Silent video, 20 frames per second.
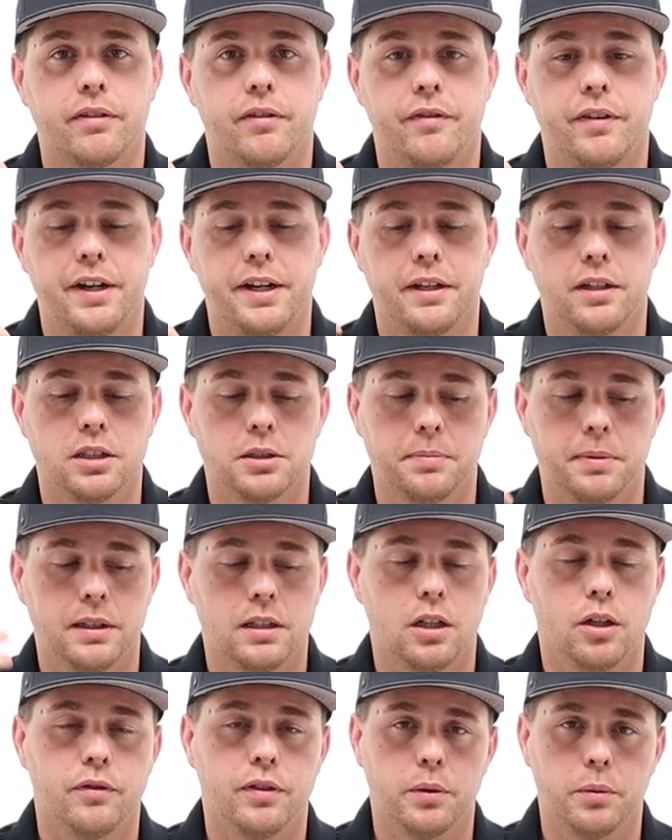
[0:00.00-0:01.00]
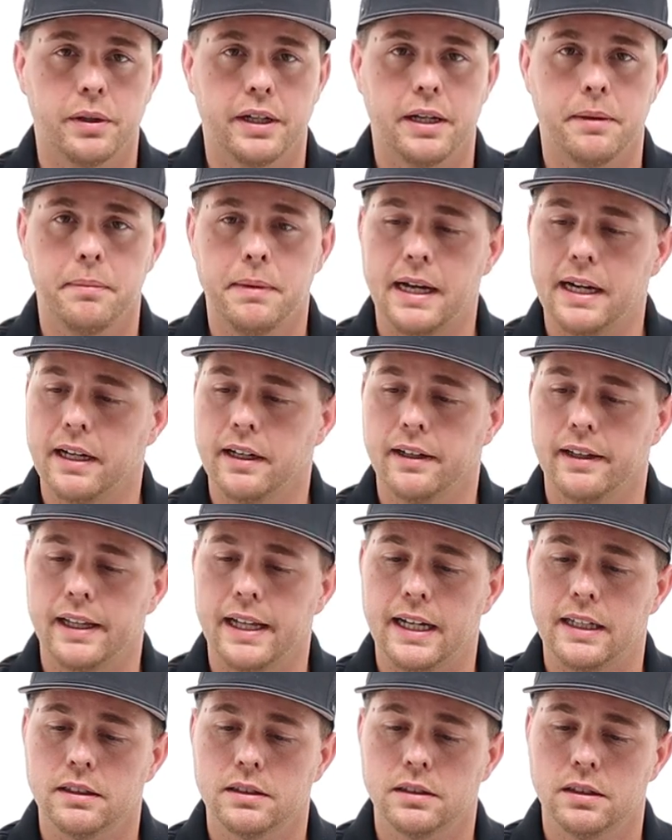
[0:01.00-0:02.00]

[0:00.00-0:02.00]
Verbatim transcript: from videos, but hopefully we're getting back into that.